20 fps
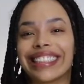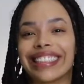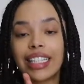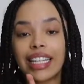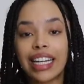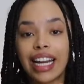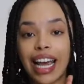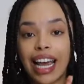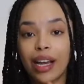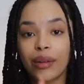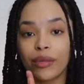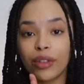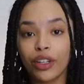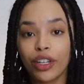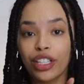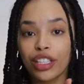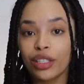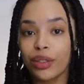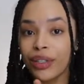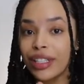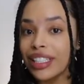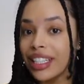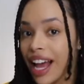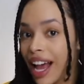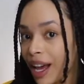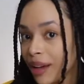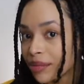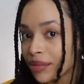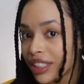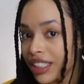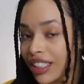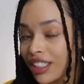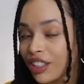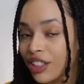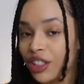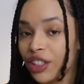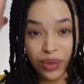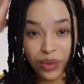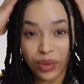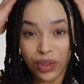Today I'm going to
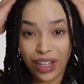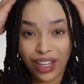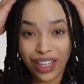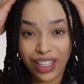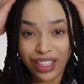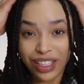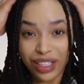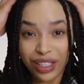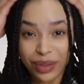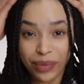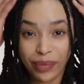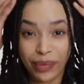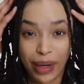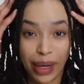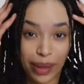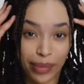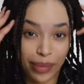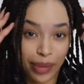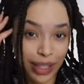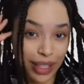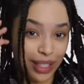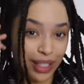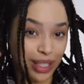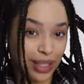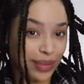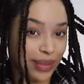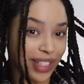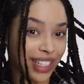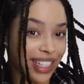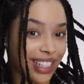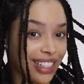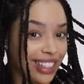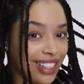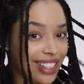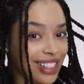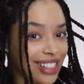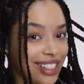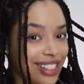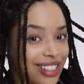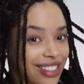attempt to wash my box
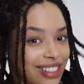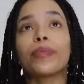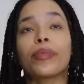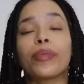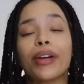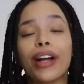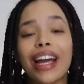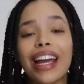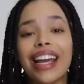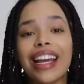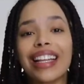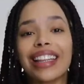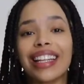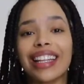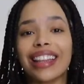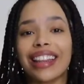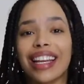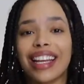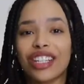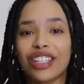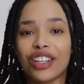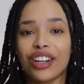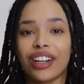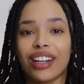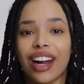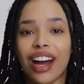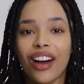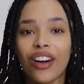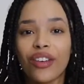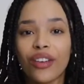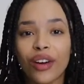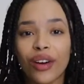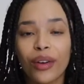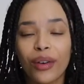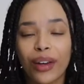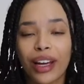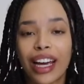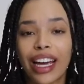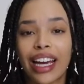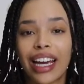braids, praying that they turn out
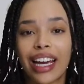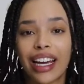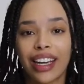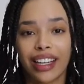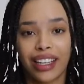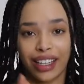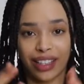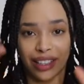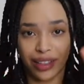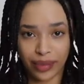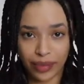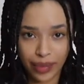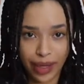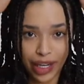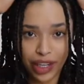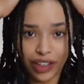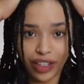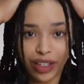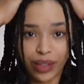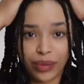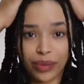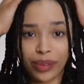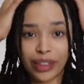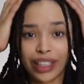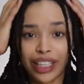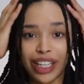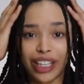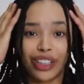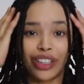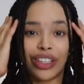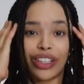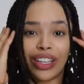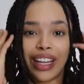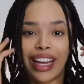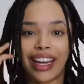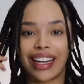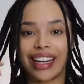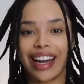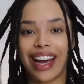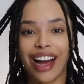okay and better than what they look
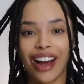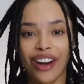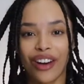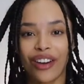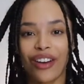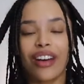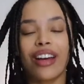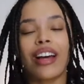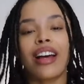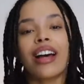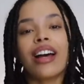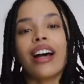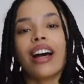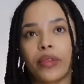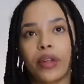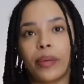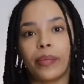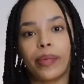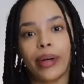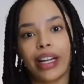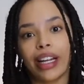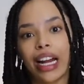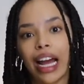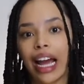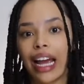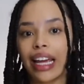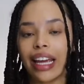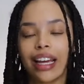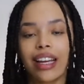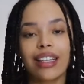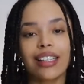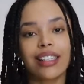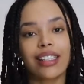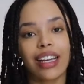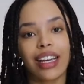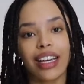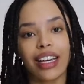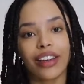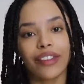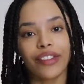like now. But I guess
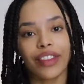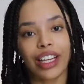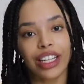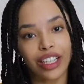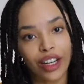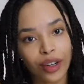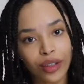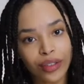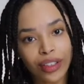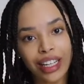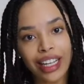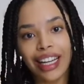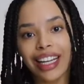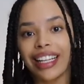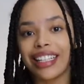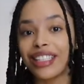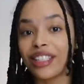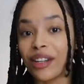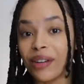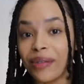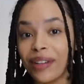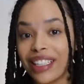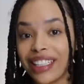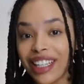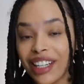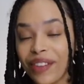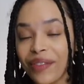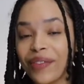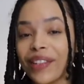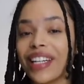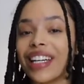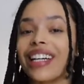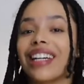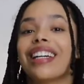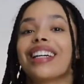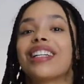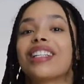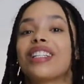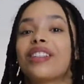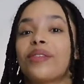if they don't, it's no big deal
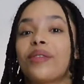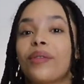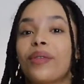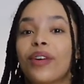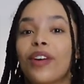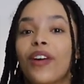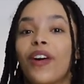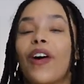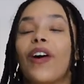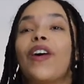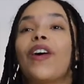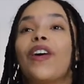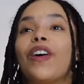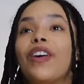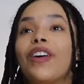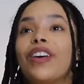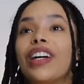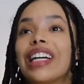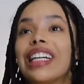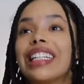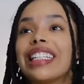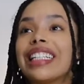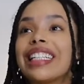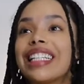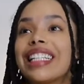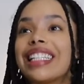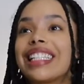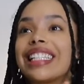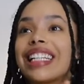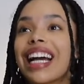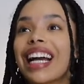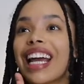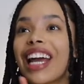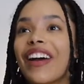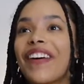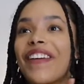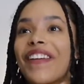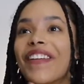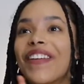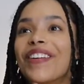because we're all stuck
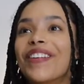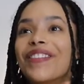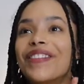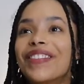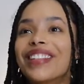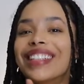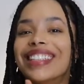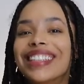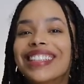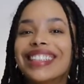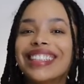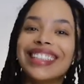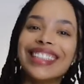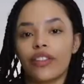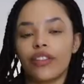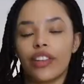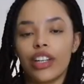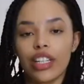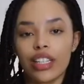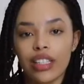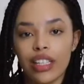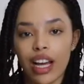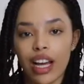at home. First